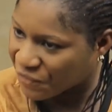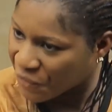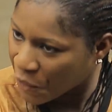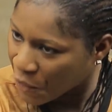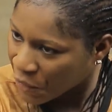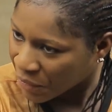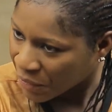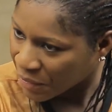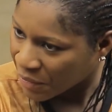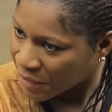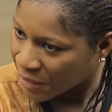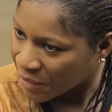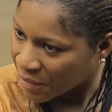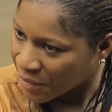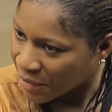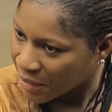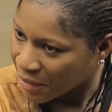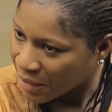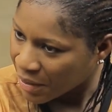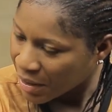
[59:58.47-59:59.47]
your phone.
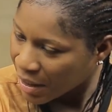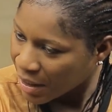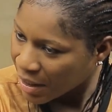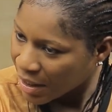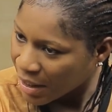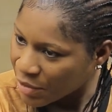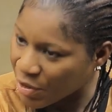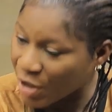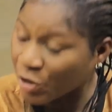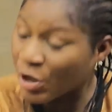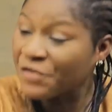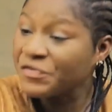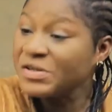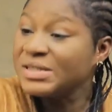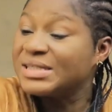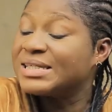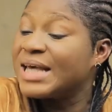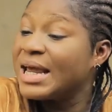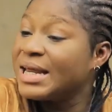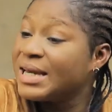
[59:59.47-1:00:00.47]
You're not
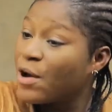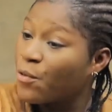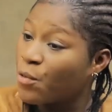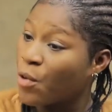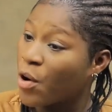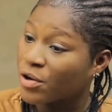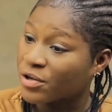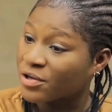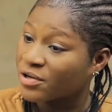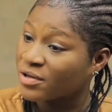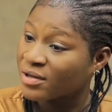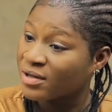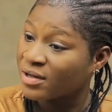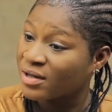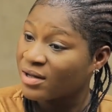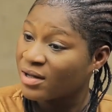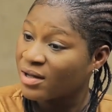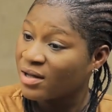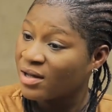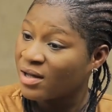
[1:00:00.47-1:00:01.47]
even saying a word.
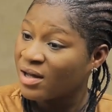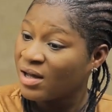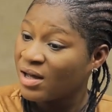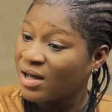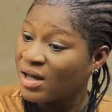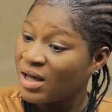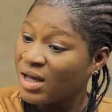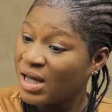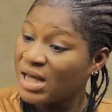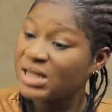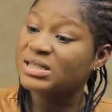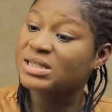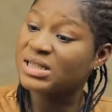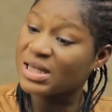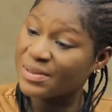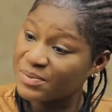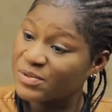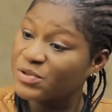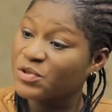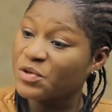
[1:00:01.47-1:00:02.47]
It
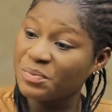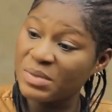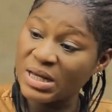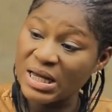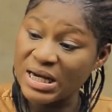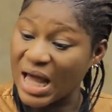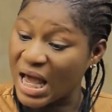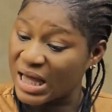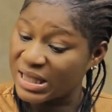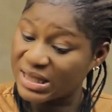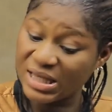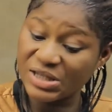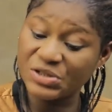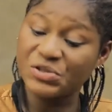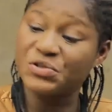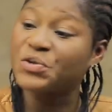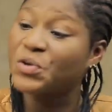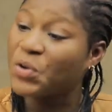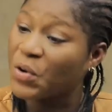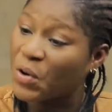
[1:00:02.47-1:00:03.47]
seems to me like
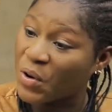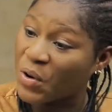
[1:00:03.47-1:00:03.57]
this